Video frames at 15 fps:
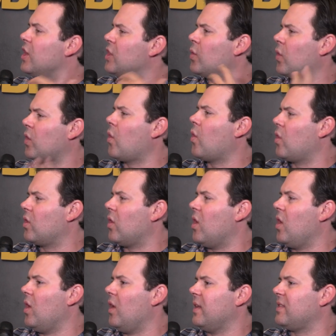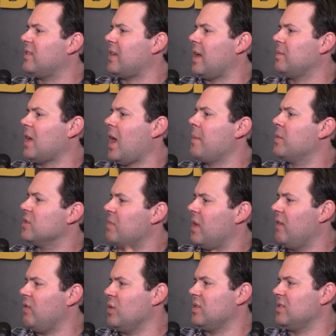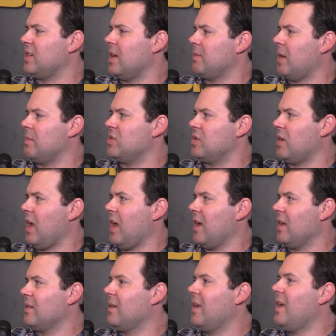Do you record all at the same time, or as many of you at the same time as you can?